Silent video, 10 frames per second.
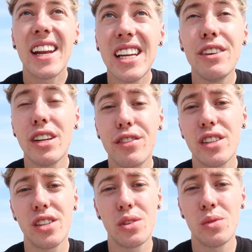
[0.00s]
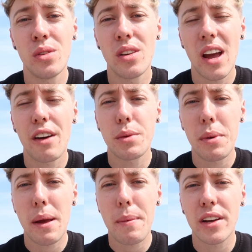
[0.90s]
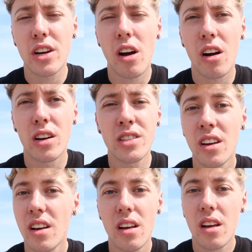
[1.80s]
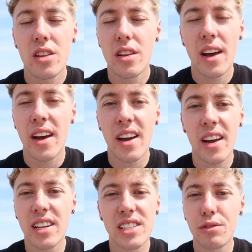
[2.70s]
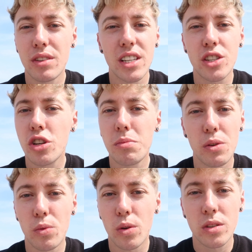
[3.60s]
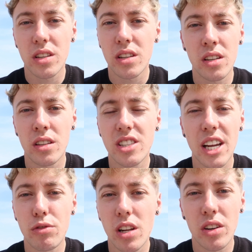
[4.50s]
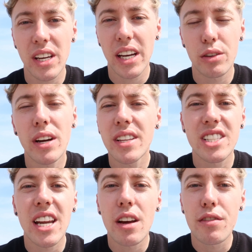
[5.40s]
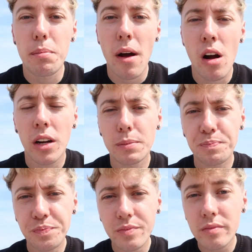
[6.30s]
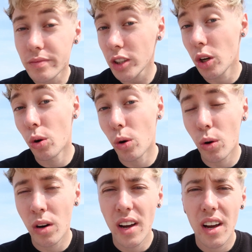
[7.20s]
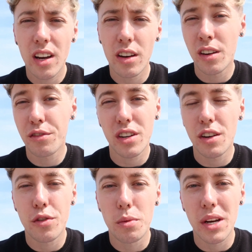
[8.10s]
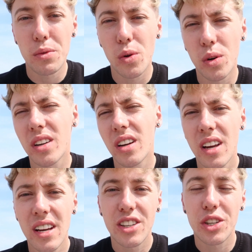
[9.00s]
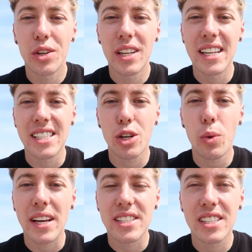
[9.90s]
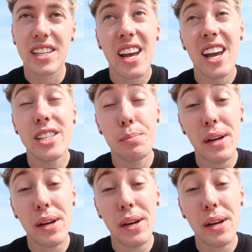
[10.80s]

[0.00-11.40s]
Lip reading: And even if you do have to pay by card, it is literally a 2-minute walk to the central arcade right in the centre of the park, or a 3 to 4 minute walk to go to the laser quest, and